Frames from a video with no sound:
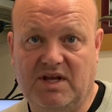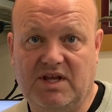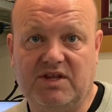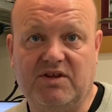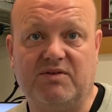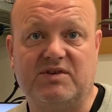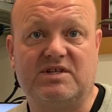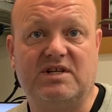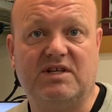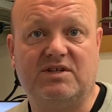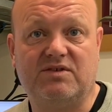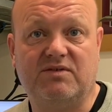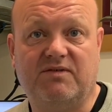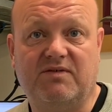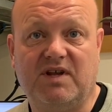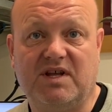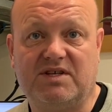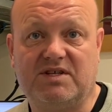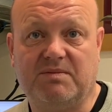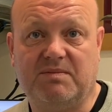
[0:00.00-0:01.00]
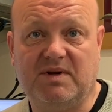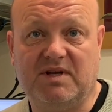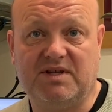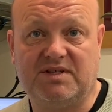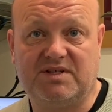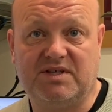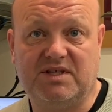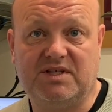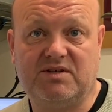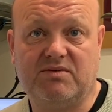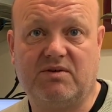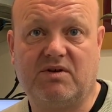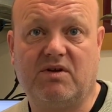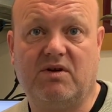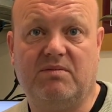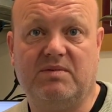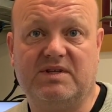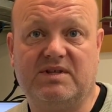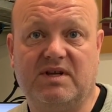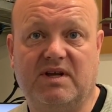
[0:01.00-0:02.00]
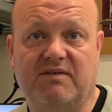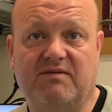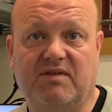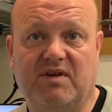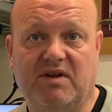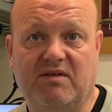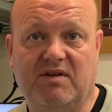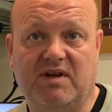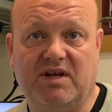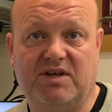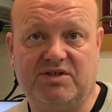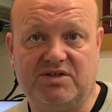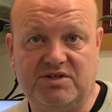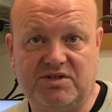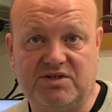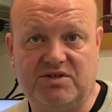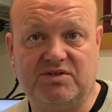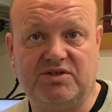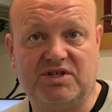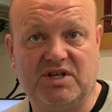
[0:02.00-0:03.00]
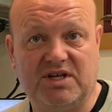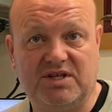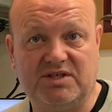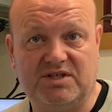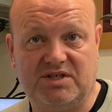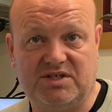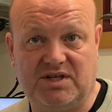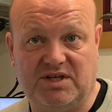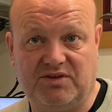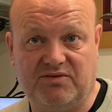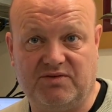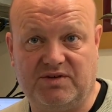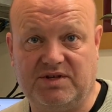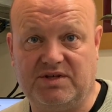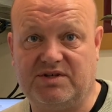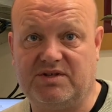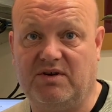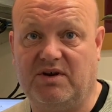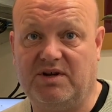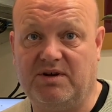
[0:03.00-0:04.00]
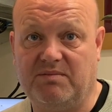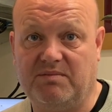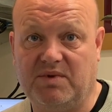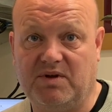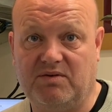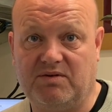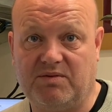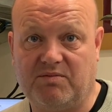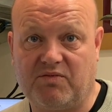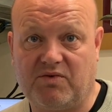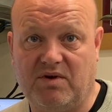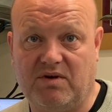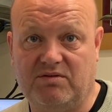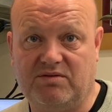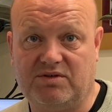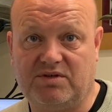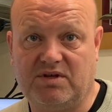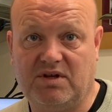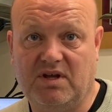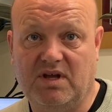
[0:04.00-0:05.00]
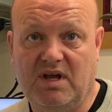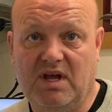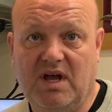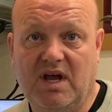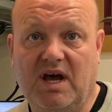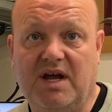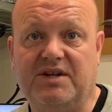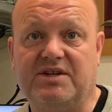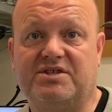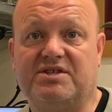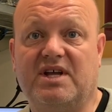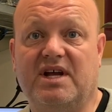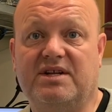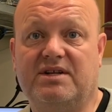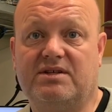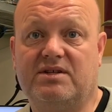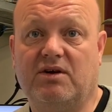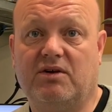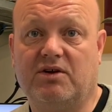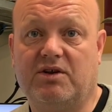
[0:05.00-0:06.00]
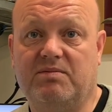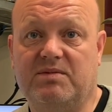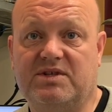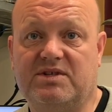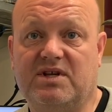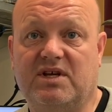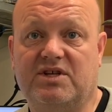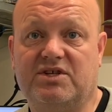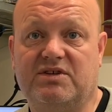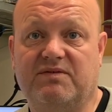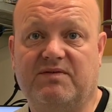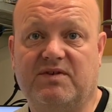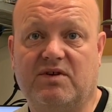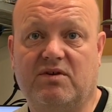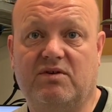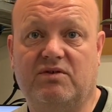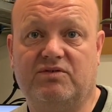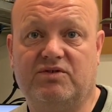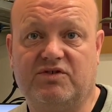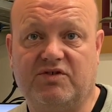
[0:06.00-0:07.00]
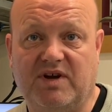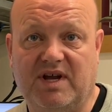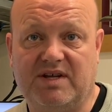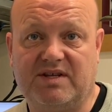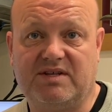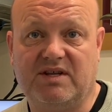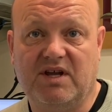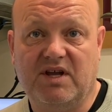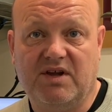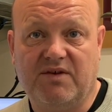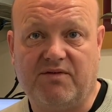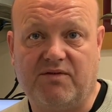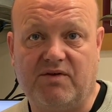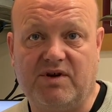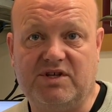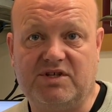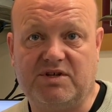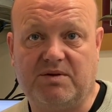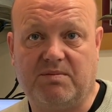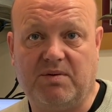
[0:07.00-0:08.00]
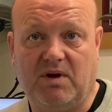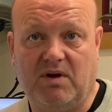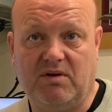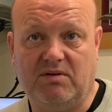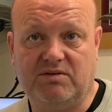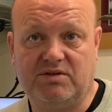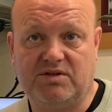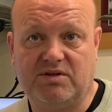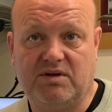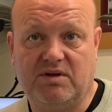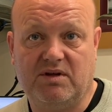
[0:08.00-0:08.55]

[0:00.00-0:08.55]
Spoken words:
There is little flexibility to accommodate variations and changes under a design and build approach, and a standard documentation for contract for each approach